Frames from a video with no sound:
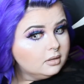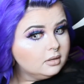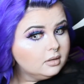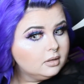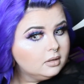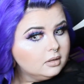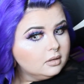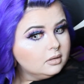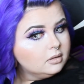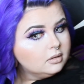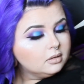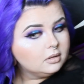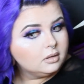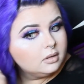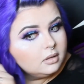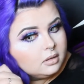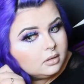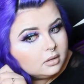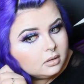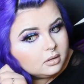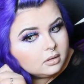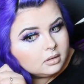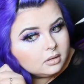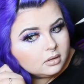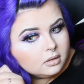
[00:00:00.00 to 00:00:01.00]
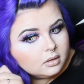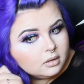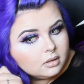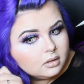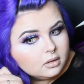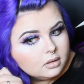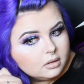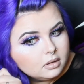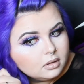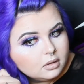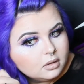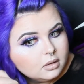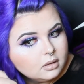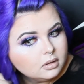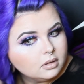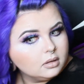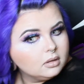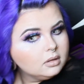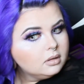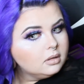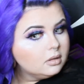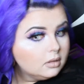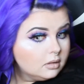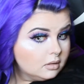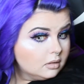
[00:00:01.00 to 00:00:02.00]

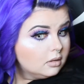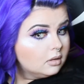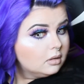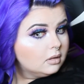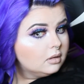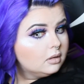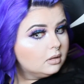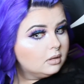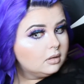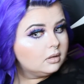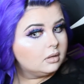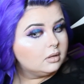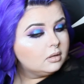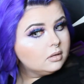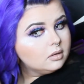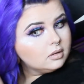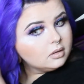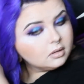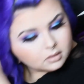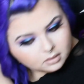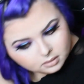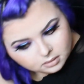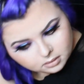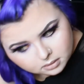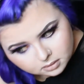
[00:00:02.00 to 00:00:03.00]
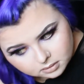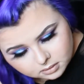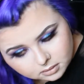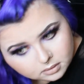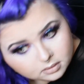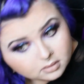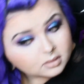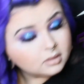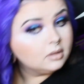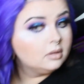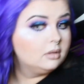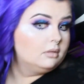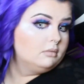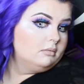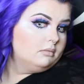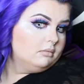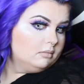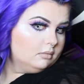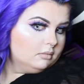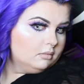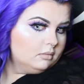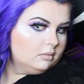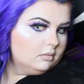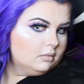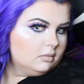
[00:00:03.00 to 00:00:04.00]

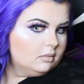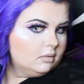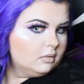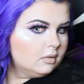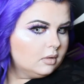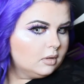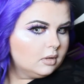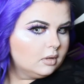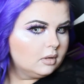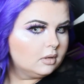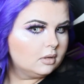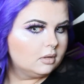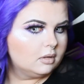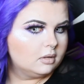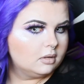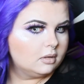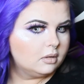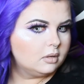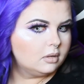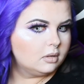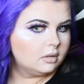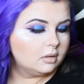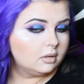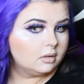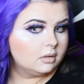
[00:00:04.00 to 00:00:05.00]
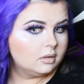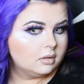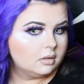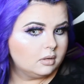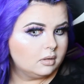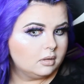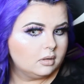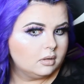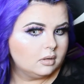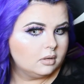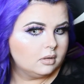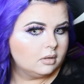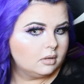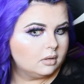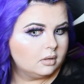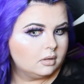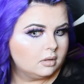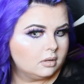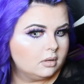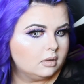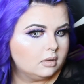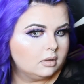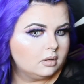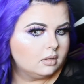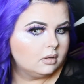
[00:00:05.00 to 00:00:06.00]

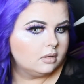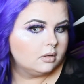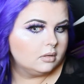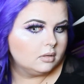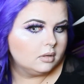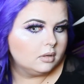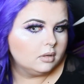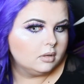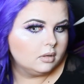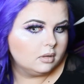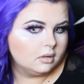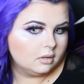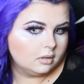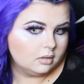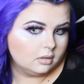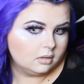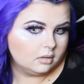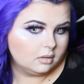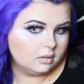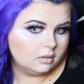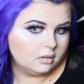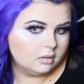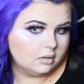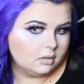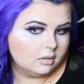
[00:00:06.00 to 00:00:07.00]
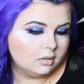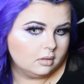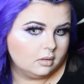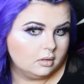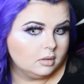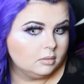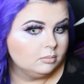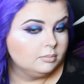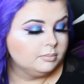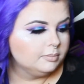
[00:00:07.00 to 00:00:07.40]
No one is speaking in this clip.